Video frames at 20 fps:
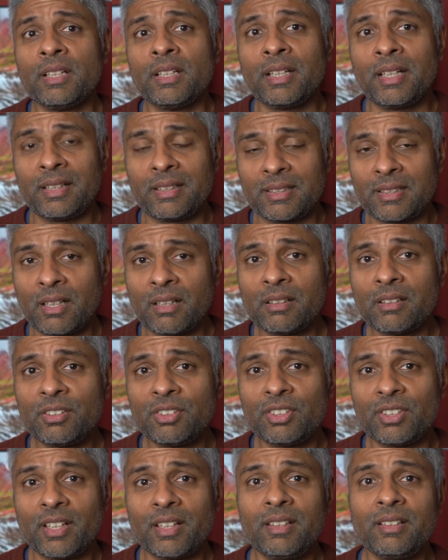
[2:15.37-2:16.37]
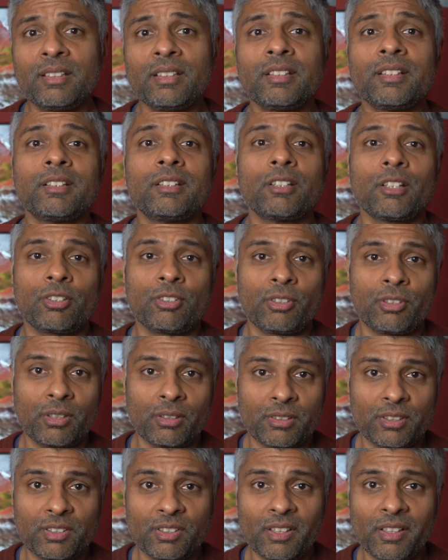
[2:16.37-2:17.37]
Its understated
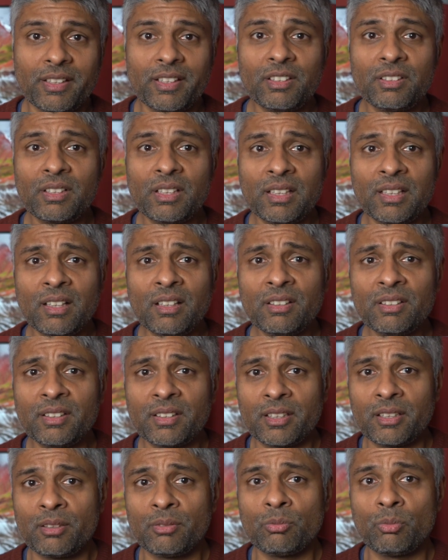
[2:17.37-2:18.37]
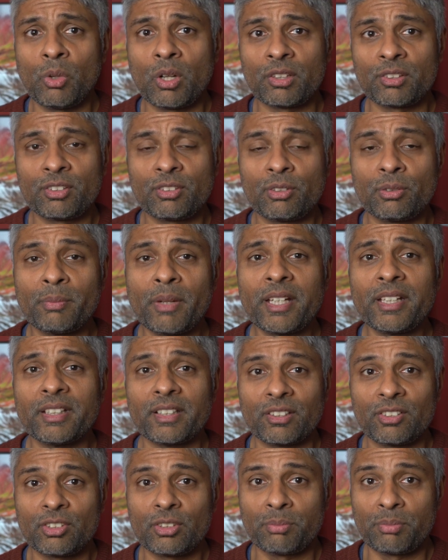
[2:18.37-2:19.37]
industrial design is classy whilst
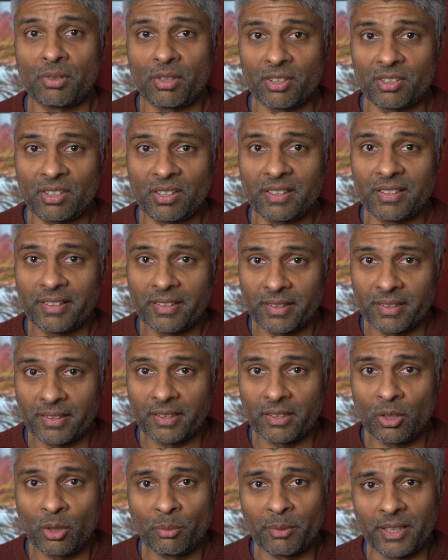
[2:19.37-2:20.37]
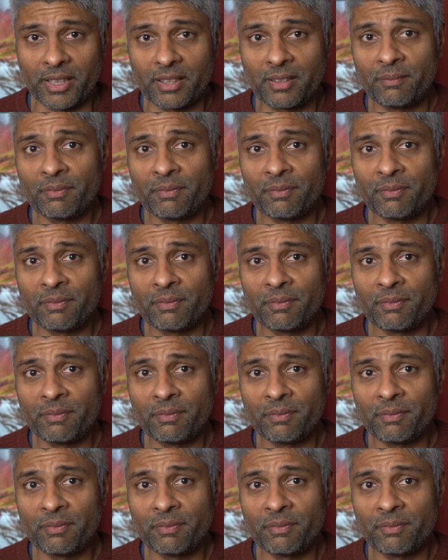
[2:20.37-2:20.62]
remaining surprisingly ergonomic.